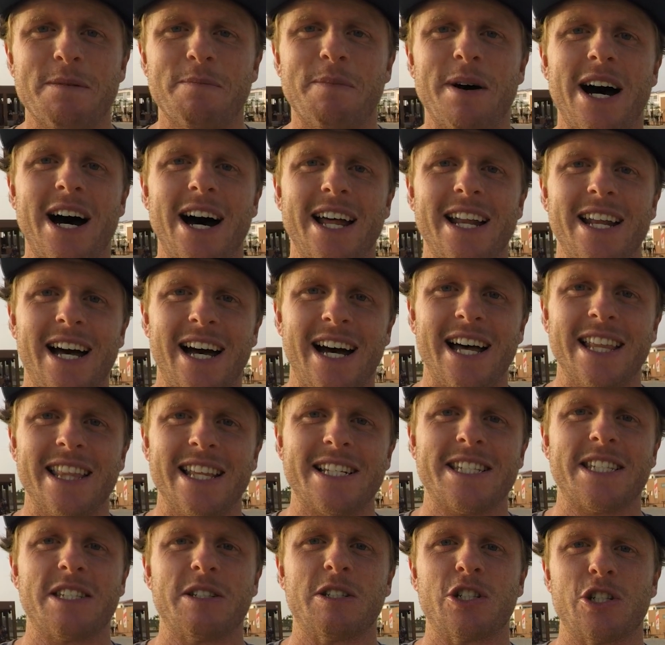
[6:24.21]
But
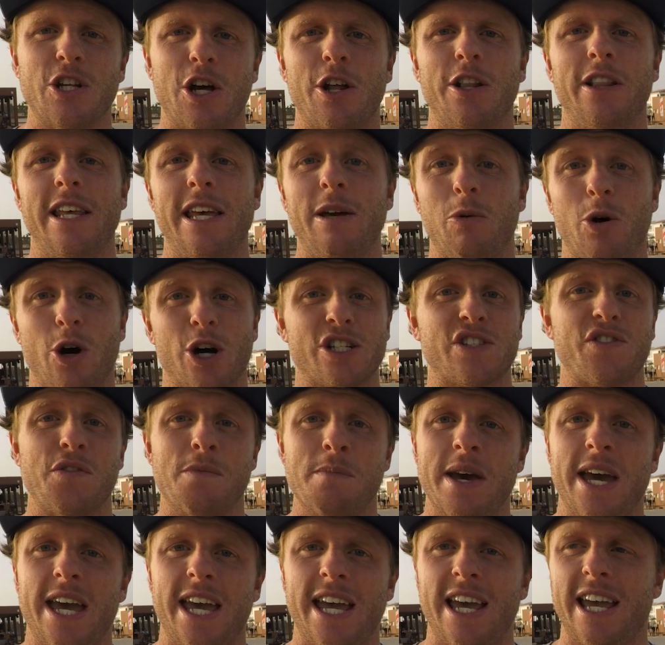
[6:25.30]
this certainly works for
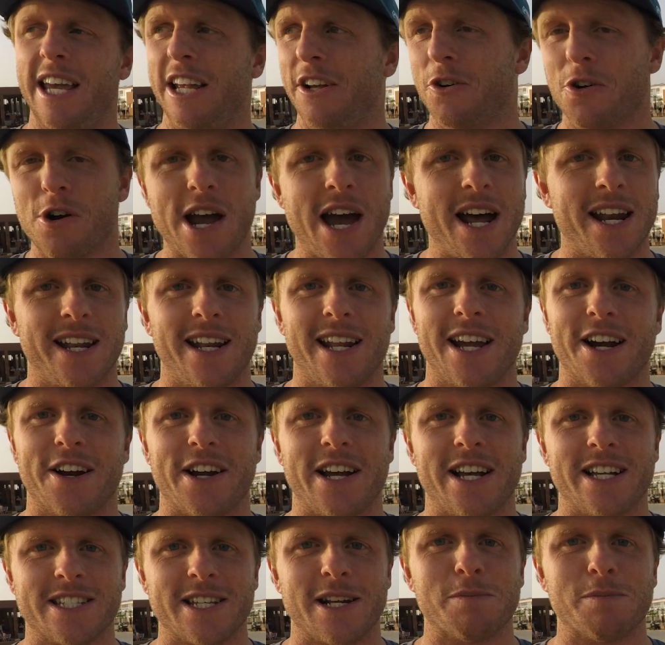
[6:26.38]
me in crowded areas,